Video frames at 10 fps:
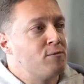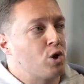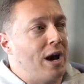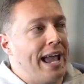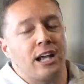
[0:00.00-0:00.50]

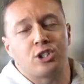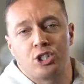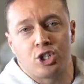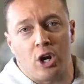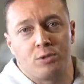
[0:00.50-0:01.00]
So I actually
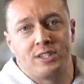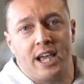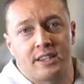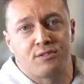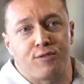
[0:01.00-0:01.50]
start with
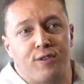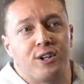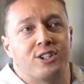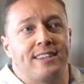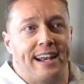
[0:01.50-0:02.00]
deadlifts
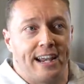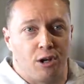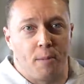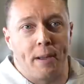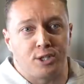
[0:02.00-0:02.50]
first and then I
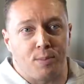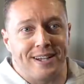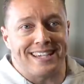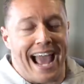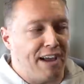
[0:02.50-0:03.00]
go to bench
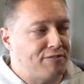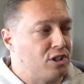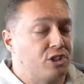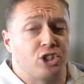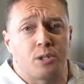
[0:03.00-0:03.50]
press
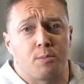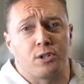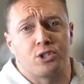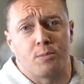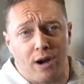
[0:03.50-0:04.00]
after. It's just a
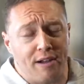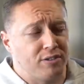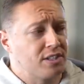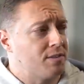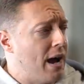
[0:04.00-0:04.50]
personal
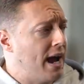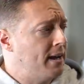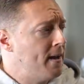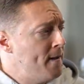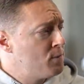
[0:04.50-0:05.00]
preference of mine.
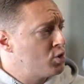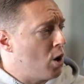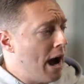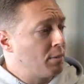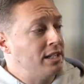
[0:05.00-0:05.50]

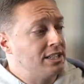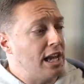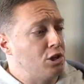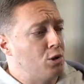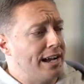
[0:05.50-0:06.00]
So I'm gonna
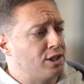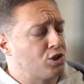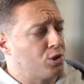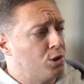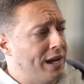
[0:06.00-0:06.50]
take you guys
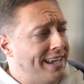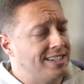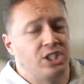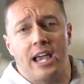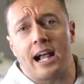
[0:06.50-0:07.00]
through
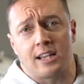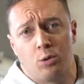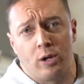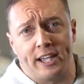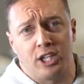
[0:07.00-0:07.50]
exactly
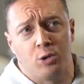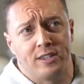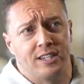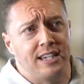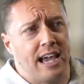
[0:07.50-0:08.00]
what I cue
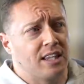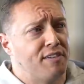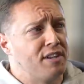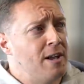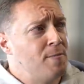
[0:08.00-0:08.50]
on the
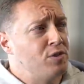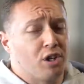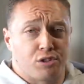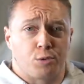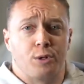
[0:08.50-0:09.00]
deadlift,
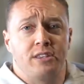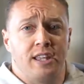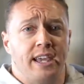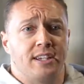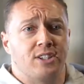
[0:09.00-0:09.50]
the three
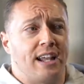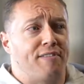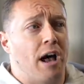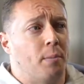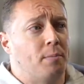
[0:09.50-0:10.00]
things that
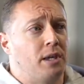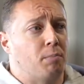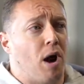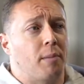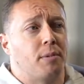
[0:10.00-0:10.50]
have helped me
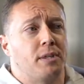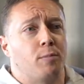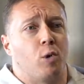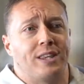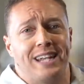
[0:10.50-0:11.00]
probably
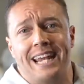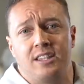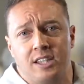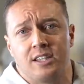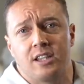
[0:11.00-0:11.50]
more than
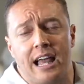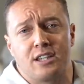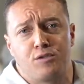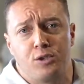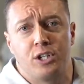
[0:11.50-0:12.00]
anything in the
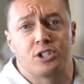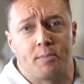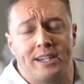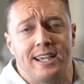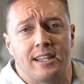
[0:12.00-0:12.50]
last few years
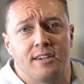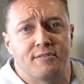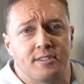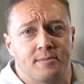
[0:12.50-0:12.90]
on my deadlift.